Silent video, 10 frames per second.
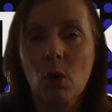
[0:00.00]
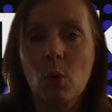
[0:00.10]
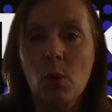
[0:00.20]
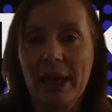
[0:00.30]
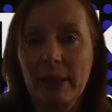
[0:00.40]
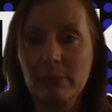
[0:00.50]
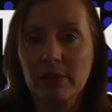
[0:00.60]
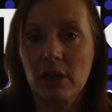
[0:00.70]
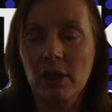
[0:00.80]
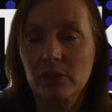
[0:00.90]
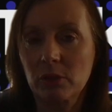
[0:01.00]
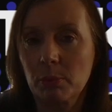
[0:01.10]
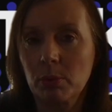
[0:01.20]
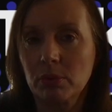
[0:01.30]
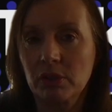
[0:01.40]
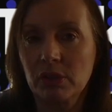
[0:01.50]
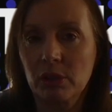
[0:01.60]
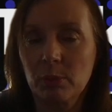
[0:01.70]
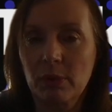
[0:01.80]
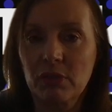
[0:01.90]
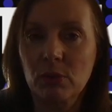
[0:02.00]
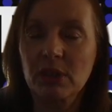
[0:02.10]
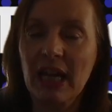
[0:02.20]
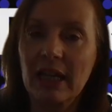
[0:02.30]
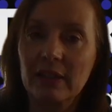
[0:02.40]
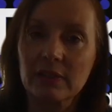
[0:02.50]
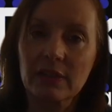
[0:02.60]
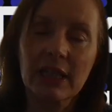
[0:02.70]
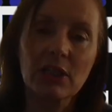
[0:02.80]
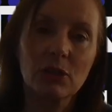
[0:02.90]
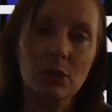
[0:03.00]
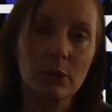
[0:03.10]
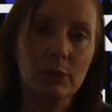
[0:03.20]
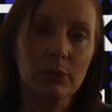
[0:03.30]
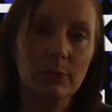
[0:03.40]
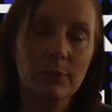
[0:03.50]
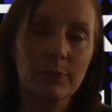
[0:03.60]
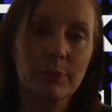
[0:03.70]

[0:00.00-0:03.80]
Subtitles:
all aimed at supporting you with your tax issues.